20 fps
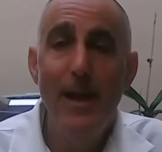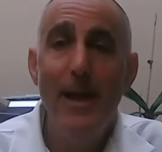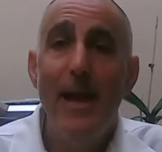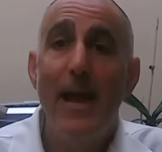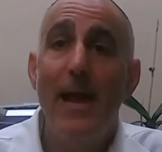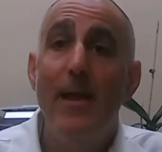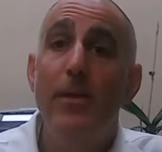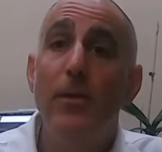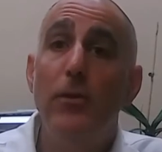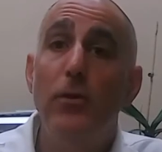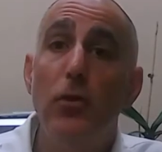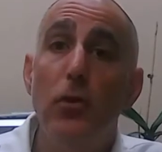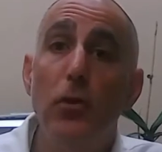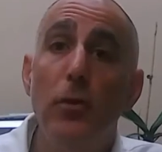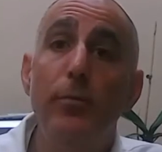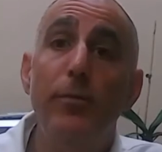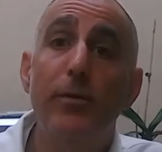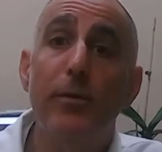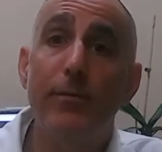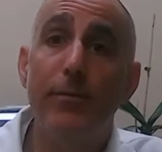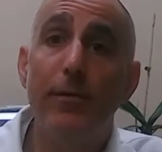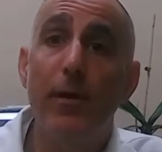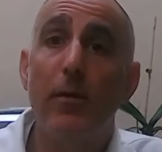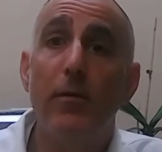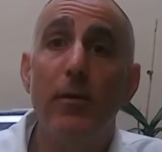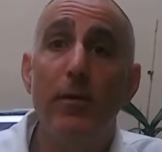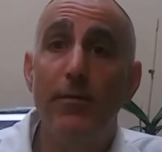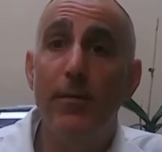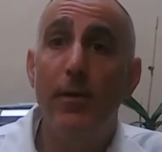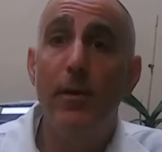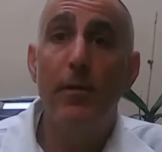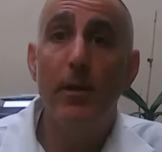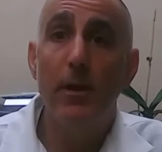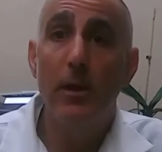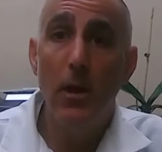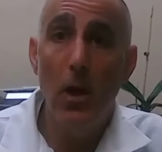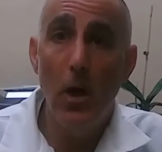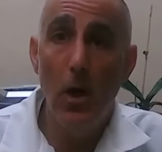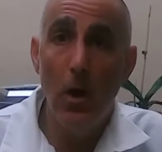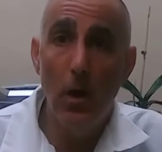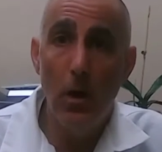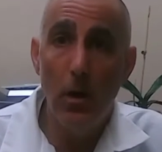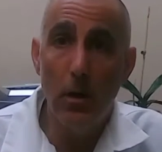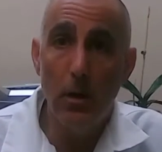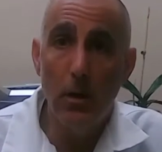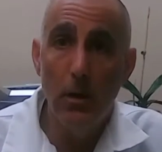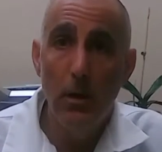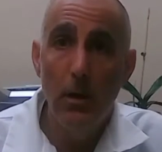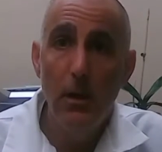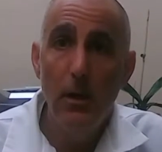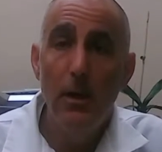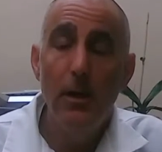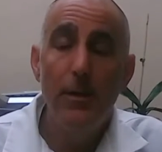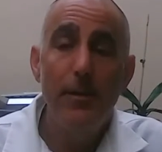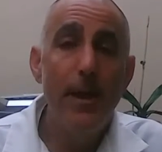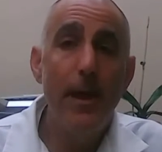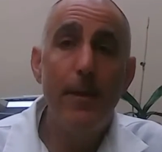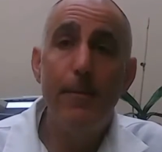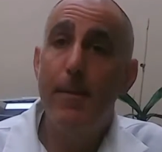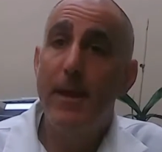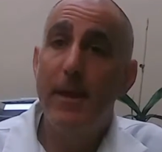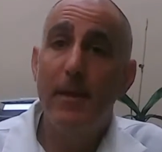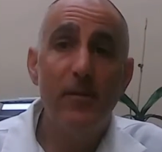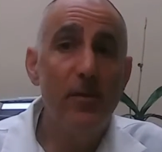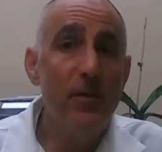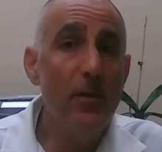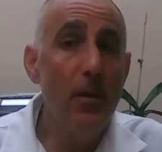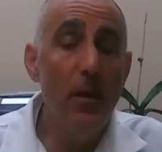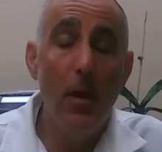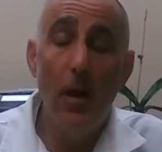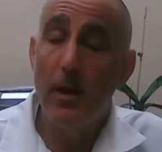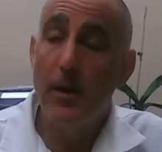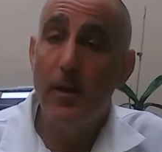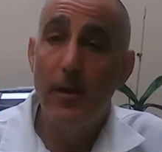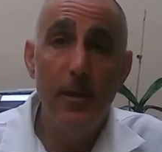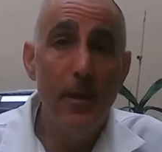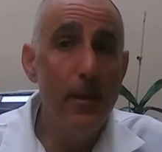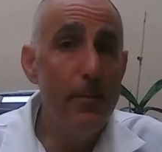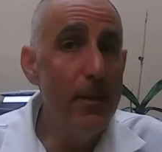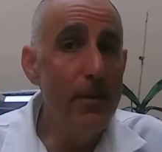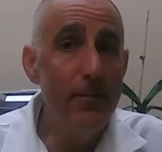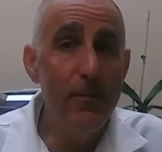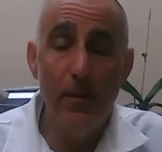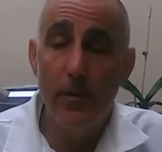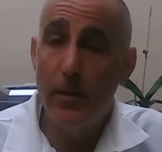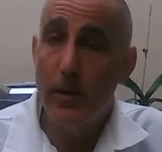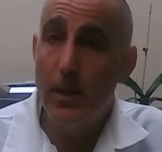and the tubes are very, very long. That makes clogging them a very